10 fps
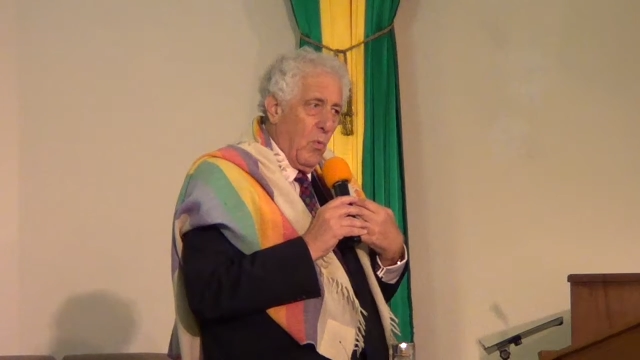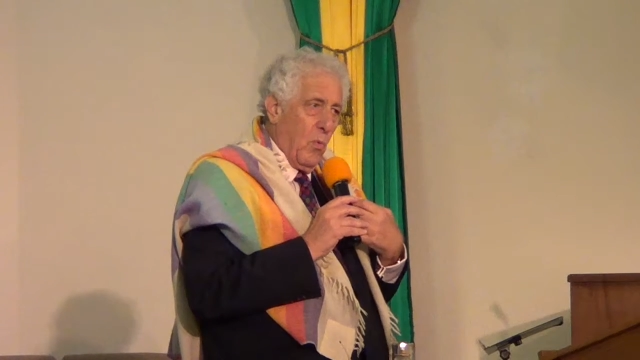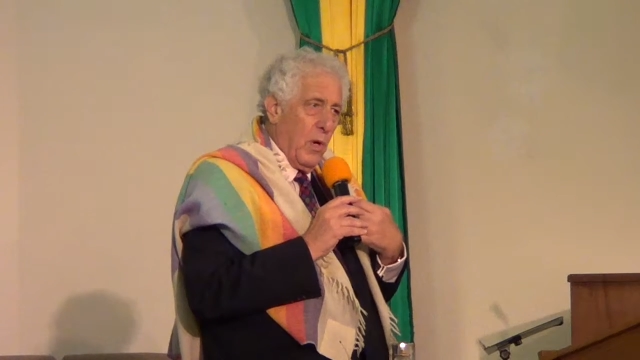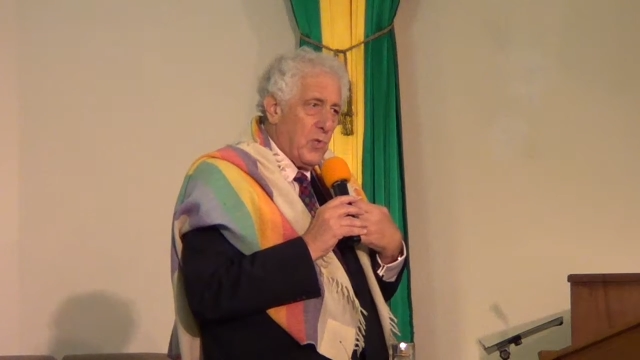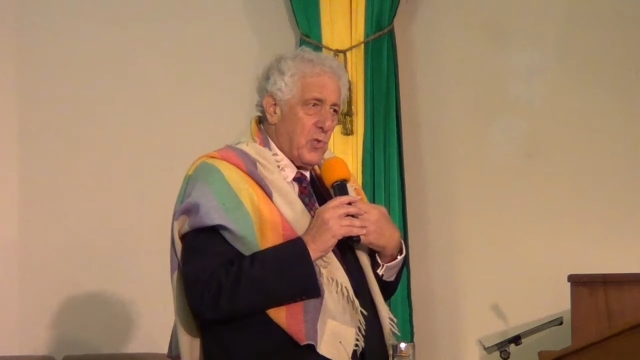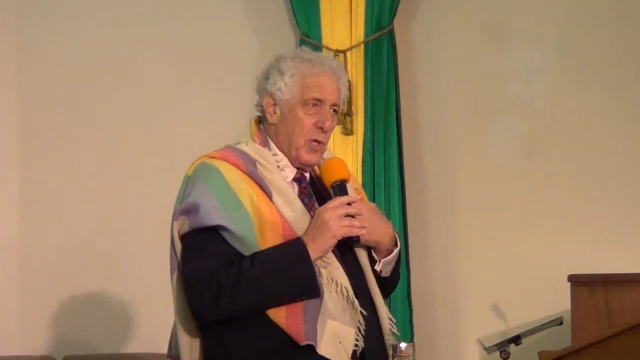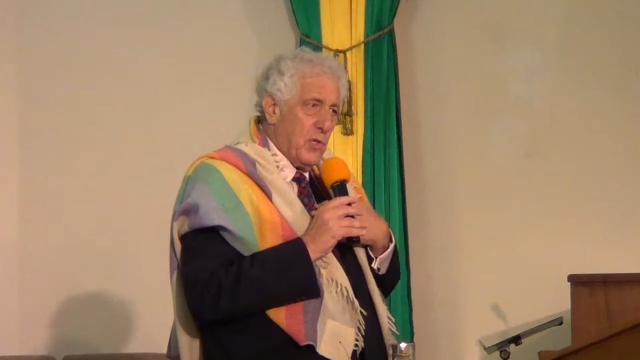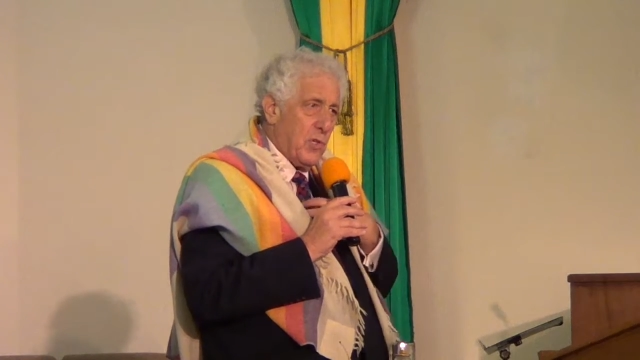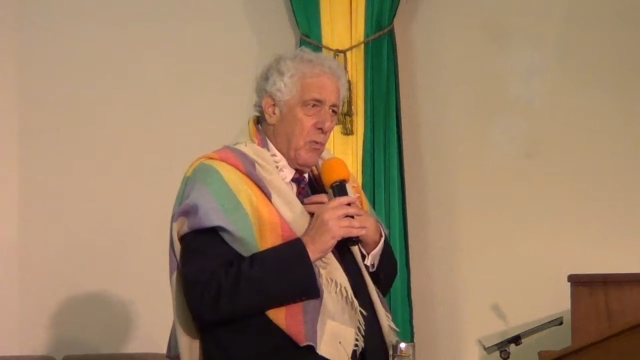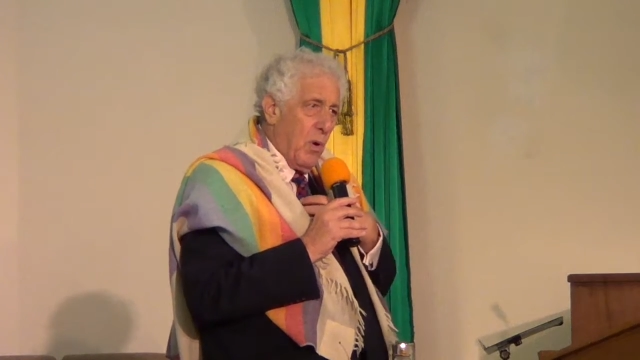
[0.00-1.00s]

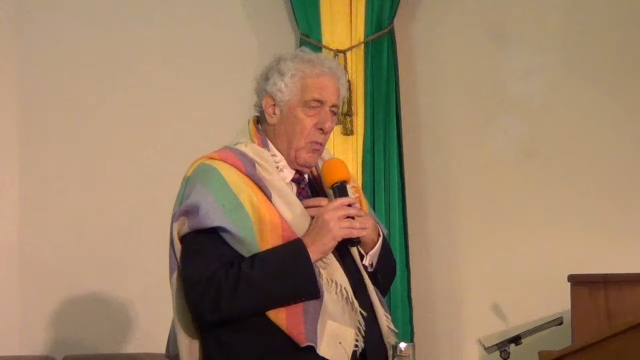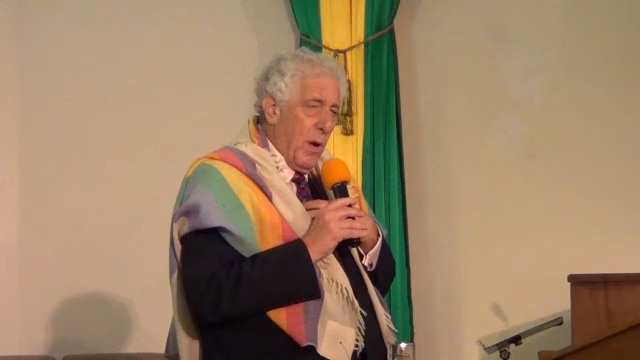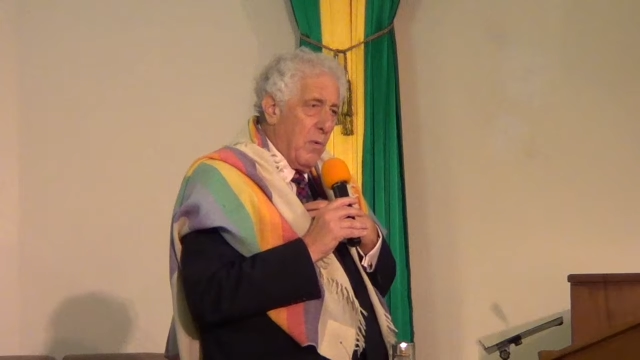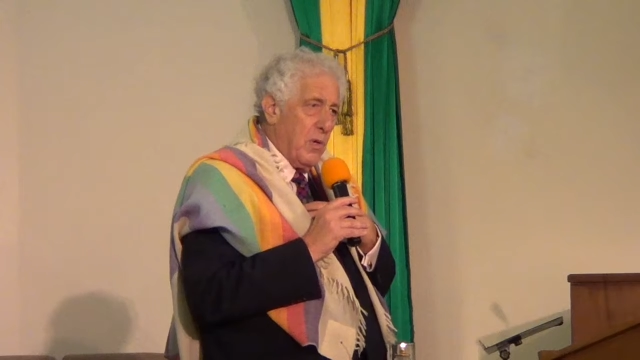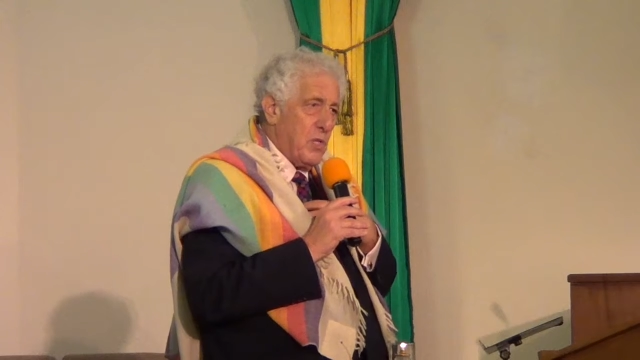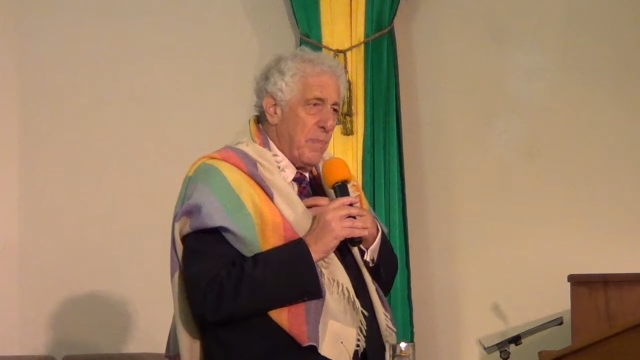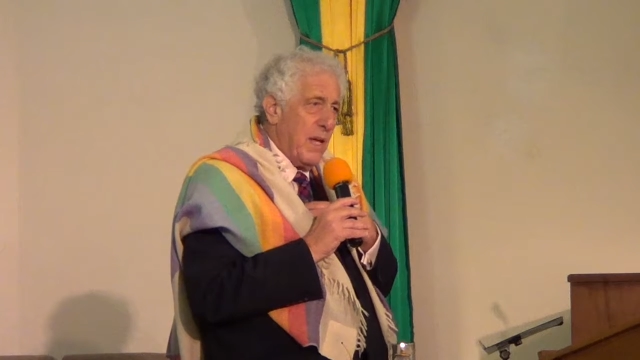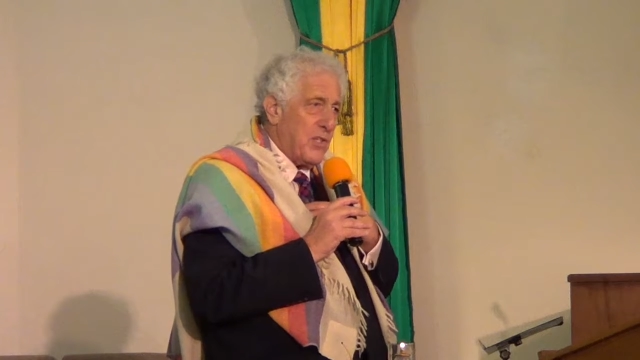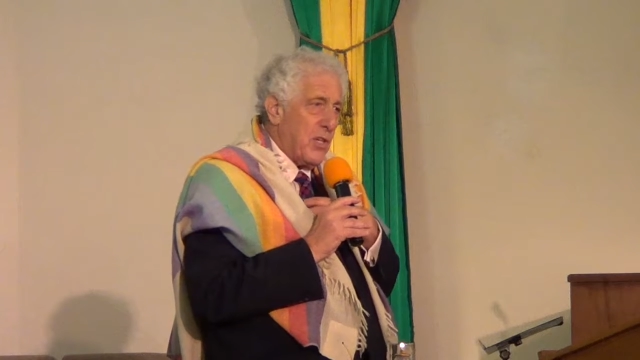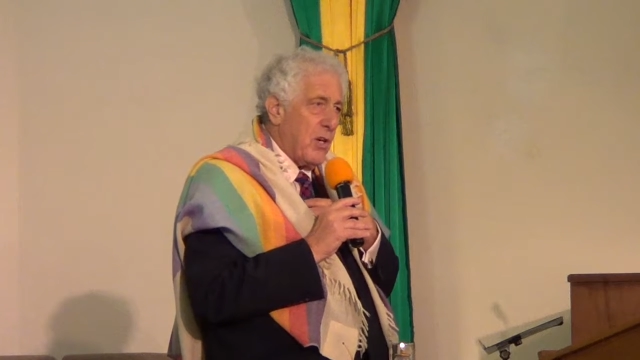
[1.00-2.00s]
which
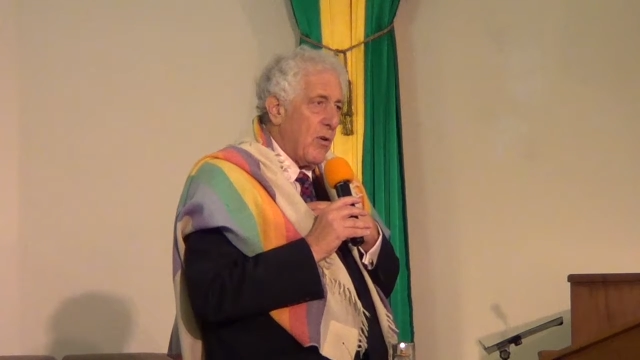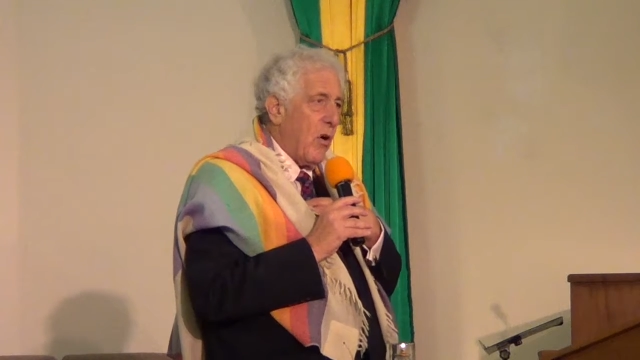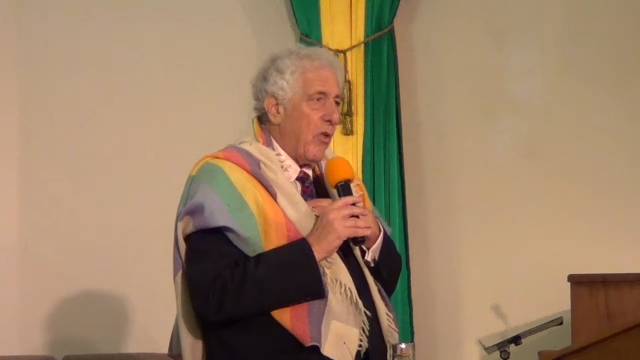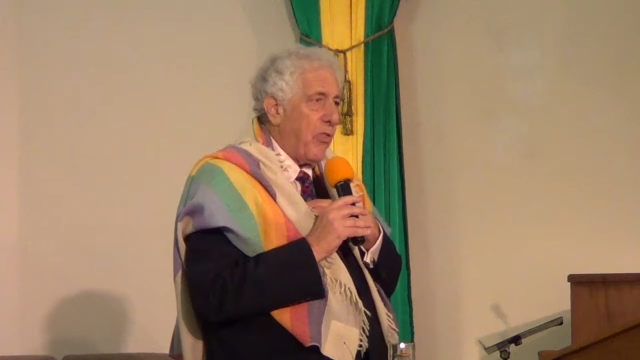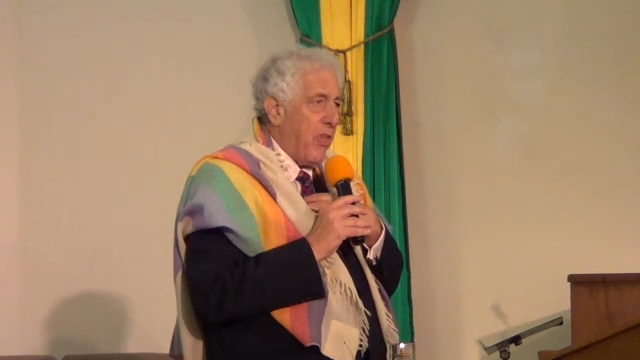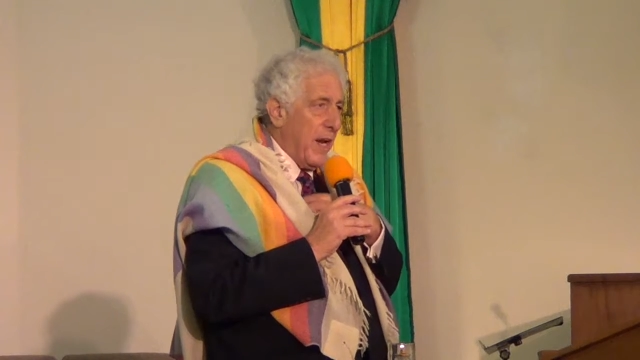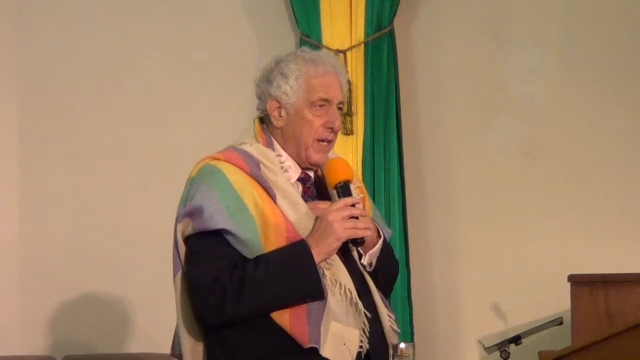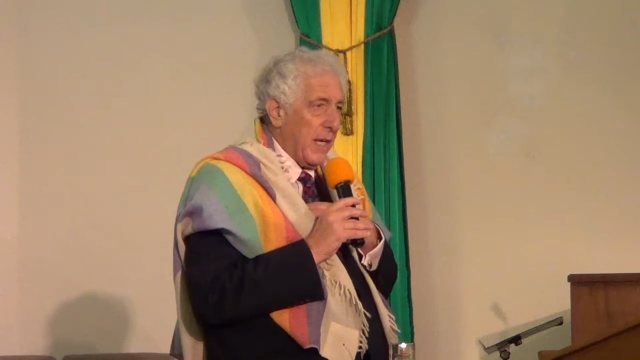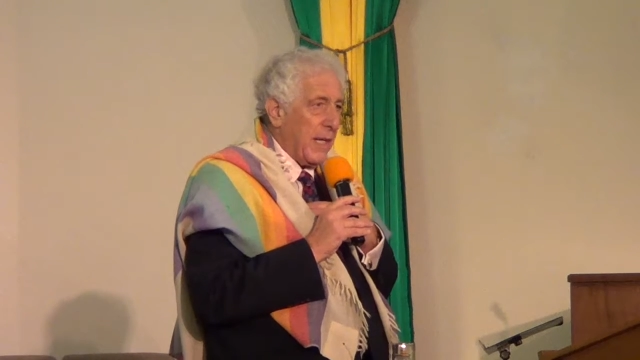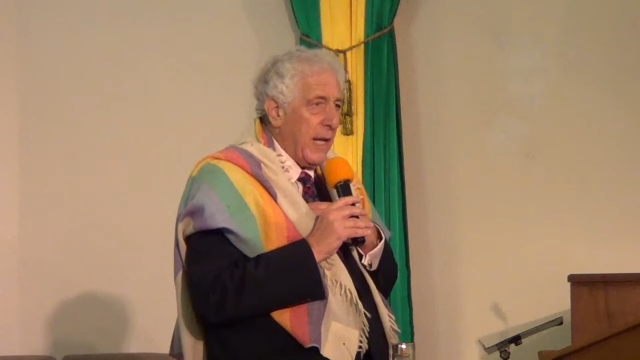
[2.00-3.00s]
makes her
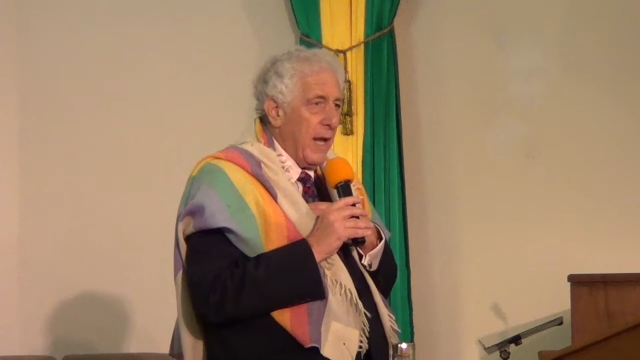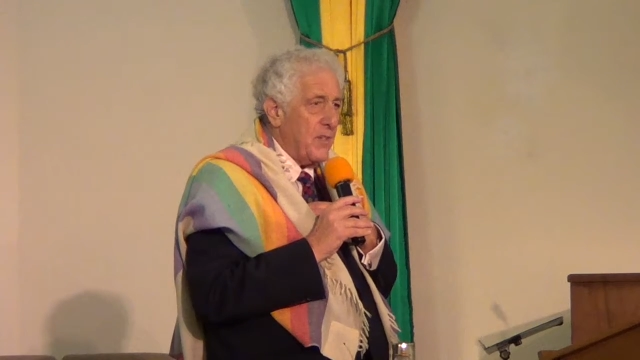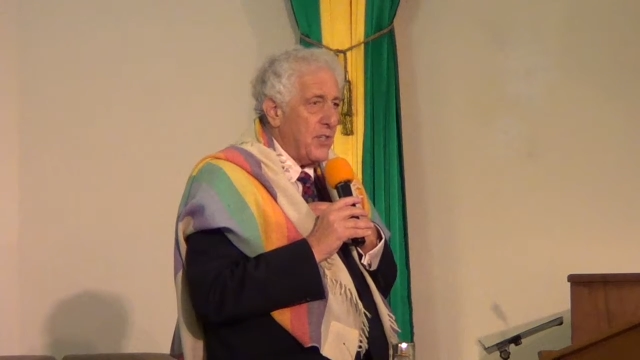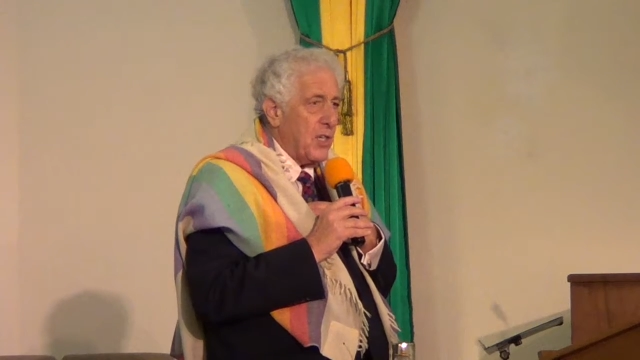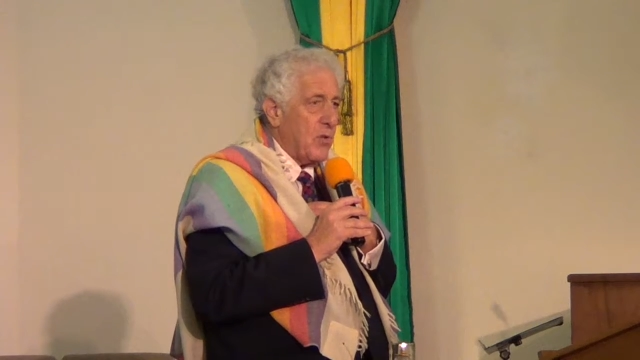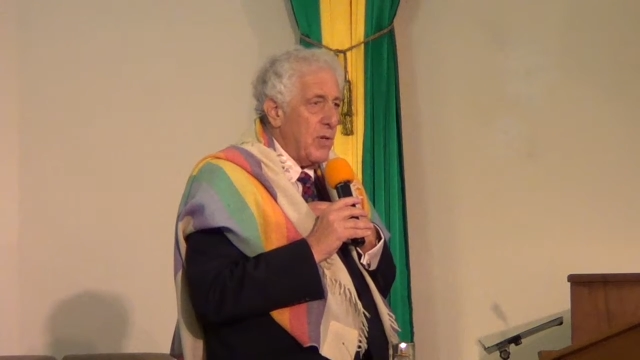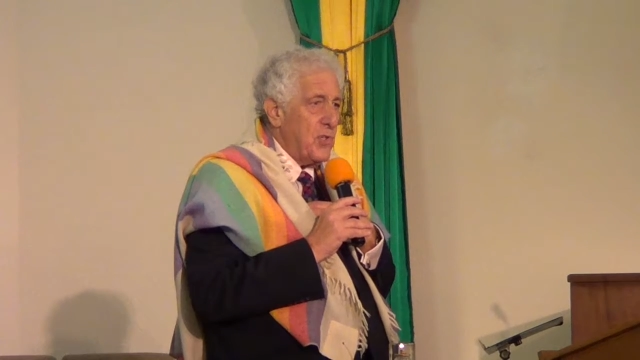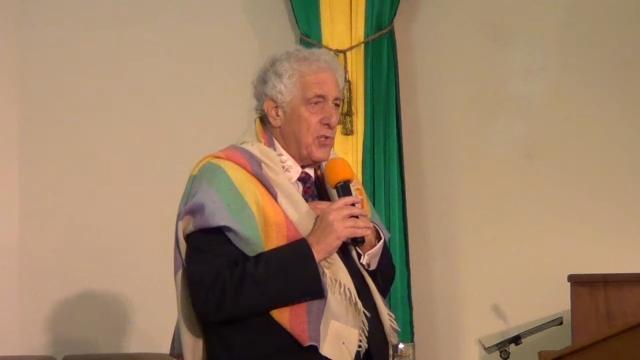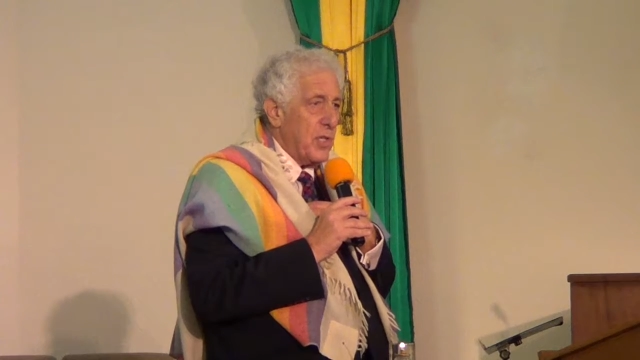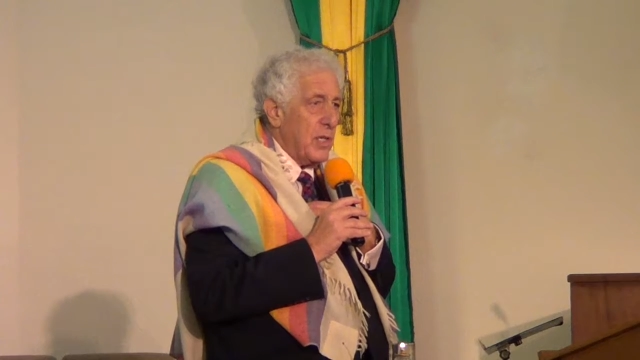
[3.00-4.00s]
authentic as a
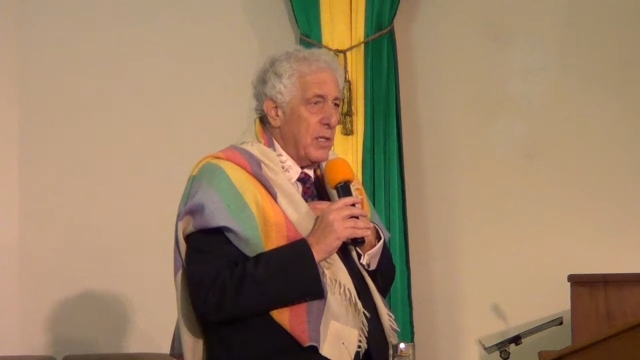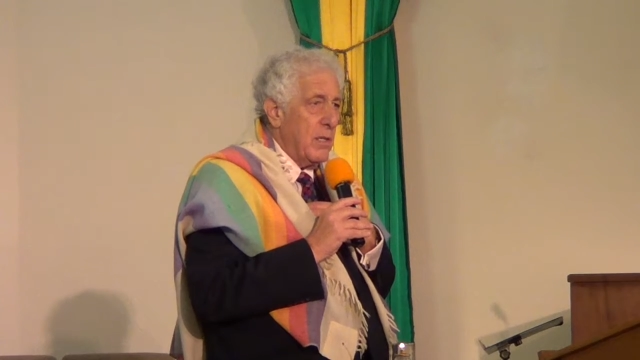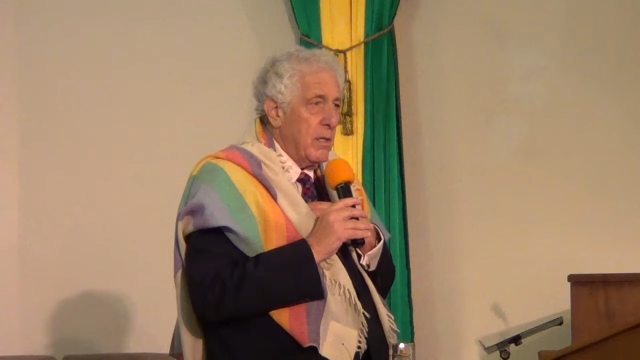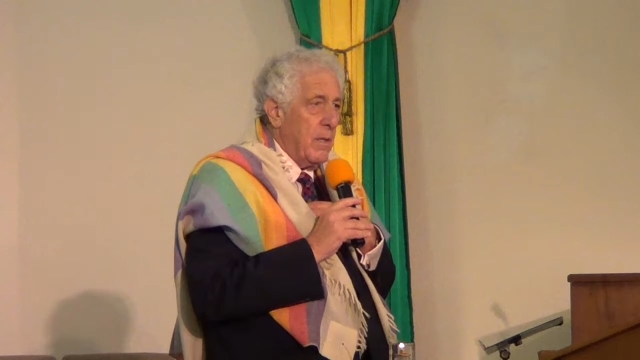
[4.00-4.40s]
Christian,